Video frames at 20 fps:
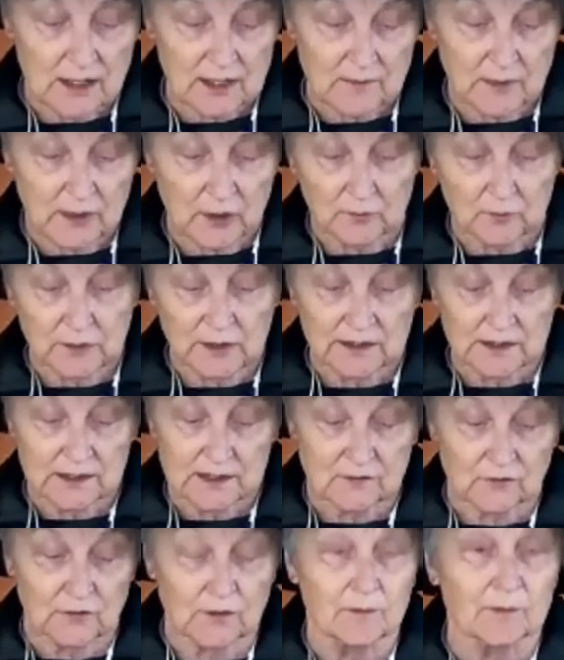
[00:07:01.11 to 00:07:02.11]
about peace
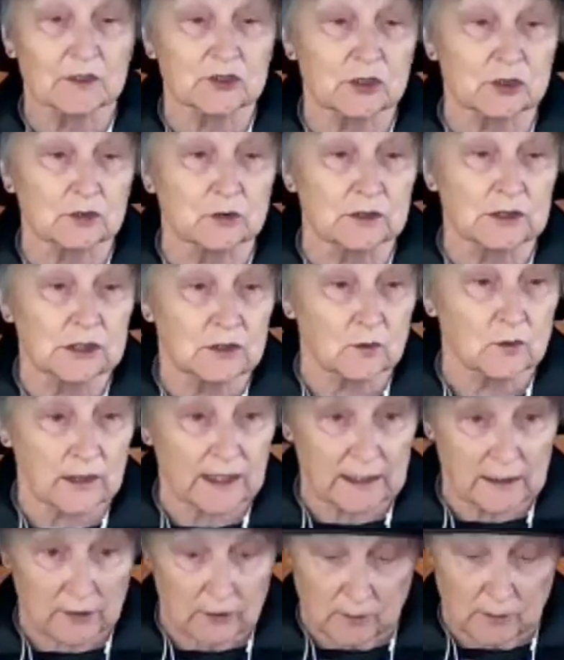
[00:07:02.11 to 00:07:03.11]
from a Jewish
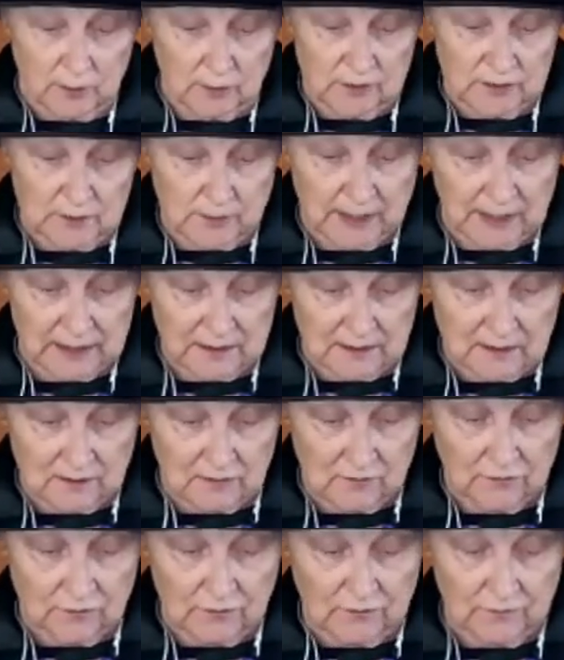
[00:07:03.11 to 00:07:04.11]
Quaker
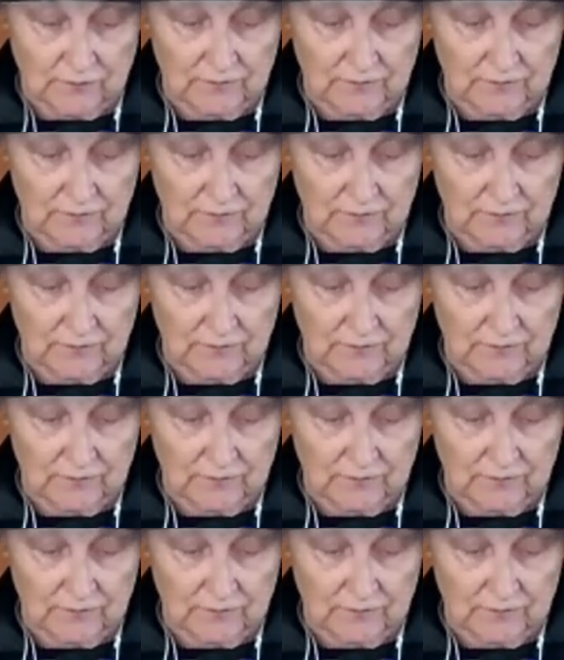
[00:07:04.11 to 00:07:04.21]
perspective.